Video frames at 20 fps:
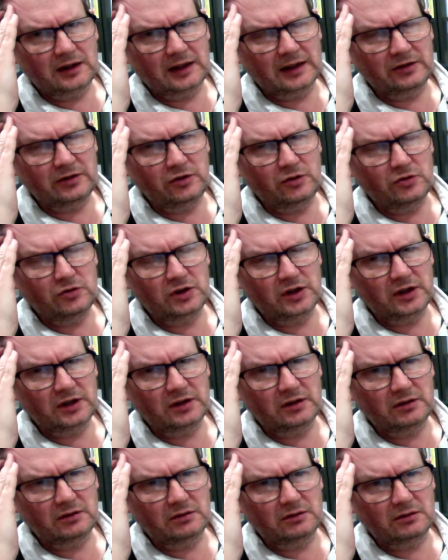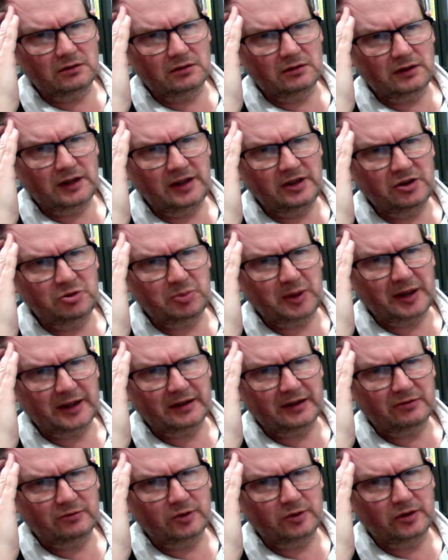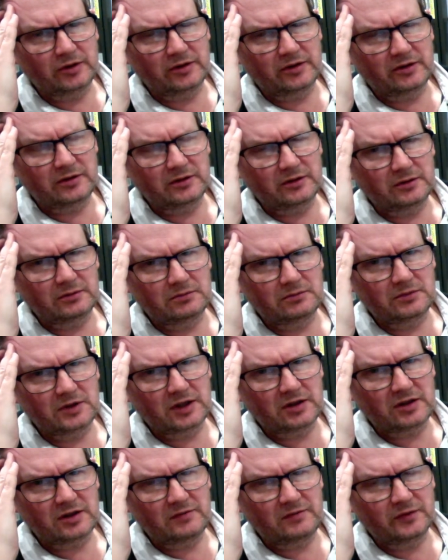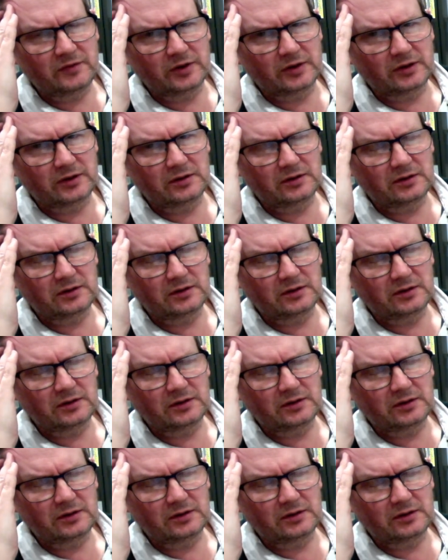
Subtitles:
using InSpec rather than TestInfra.